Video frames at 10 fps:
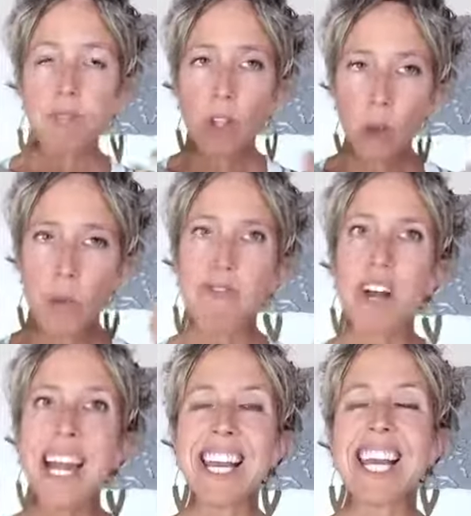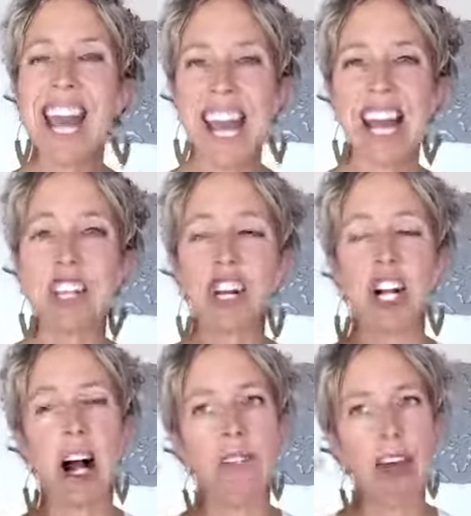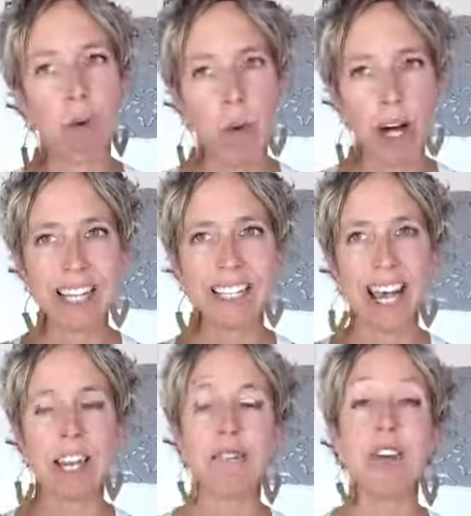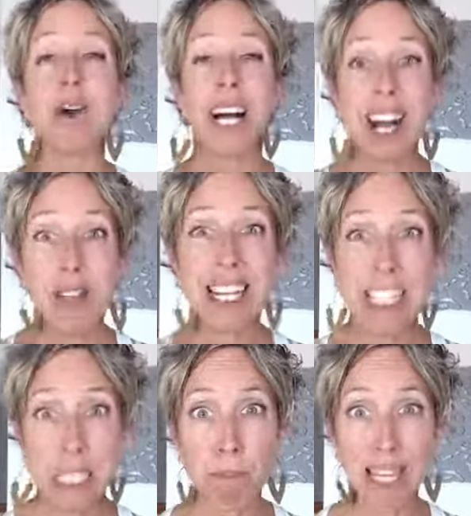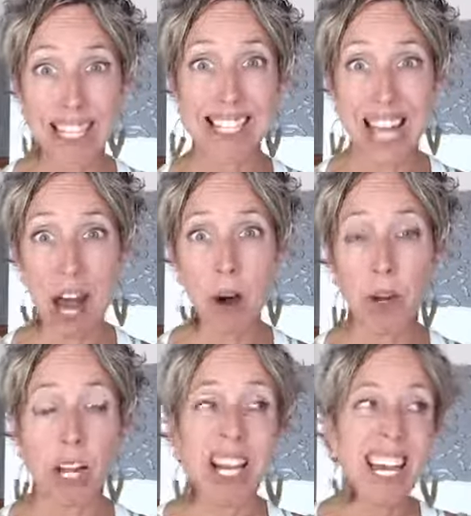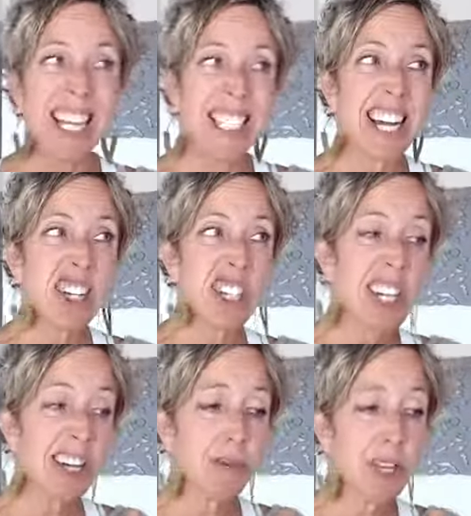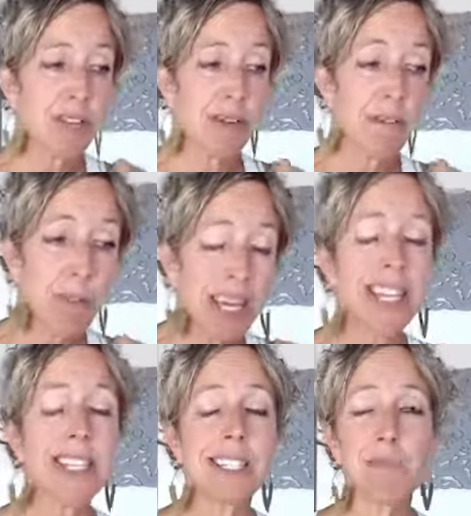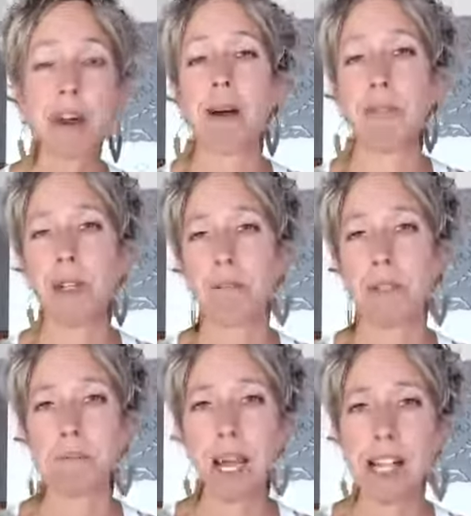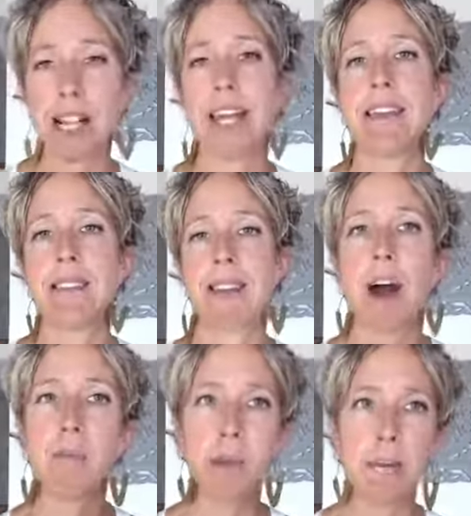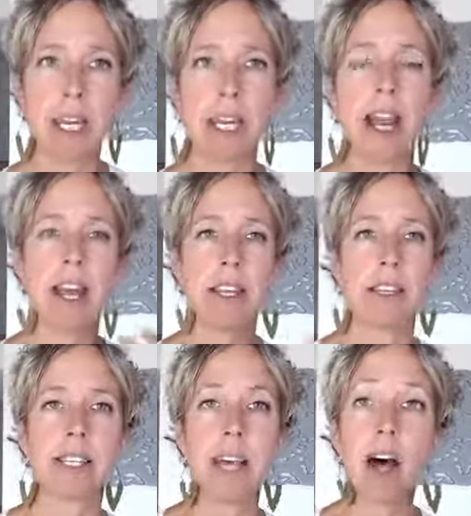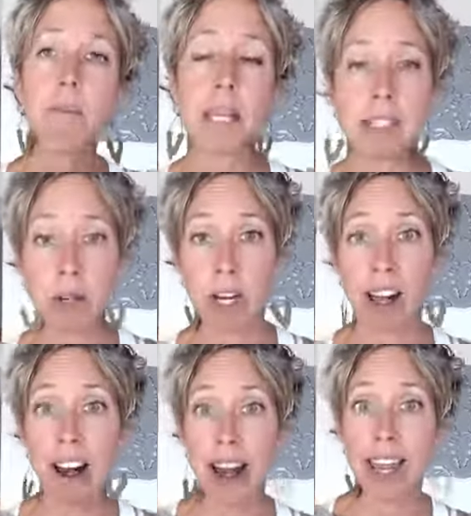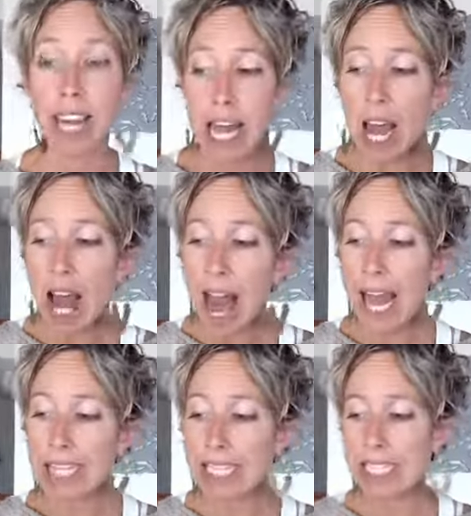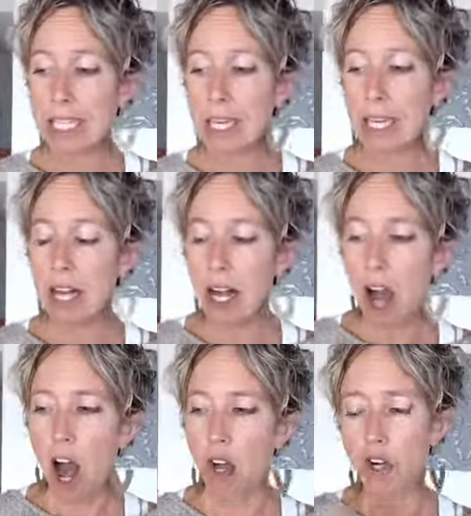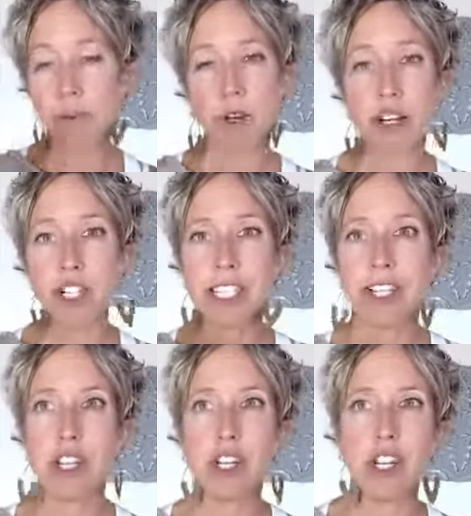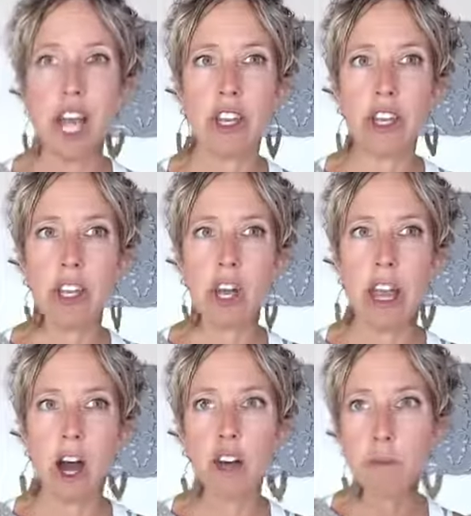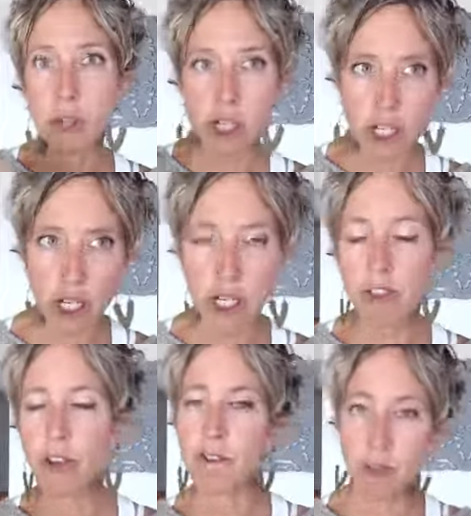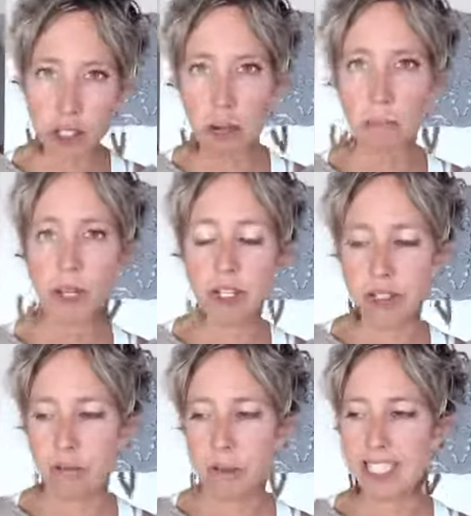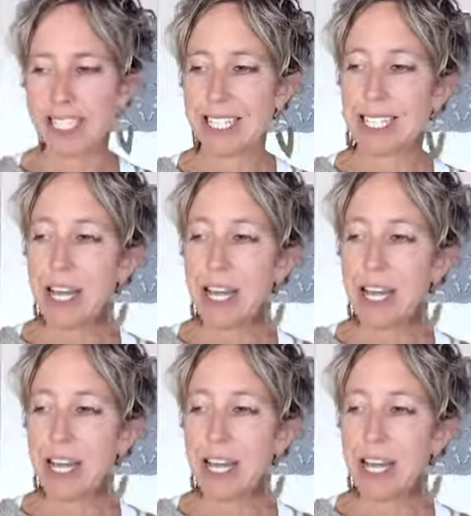we've got to get a handle on that one inside of you that spins out. And it's actually one of the biggest problems my clients come to me and tell me is going on. And I see entrepreneurs and entrepreneurs that are in their first couple years of business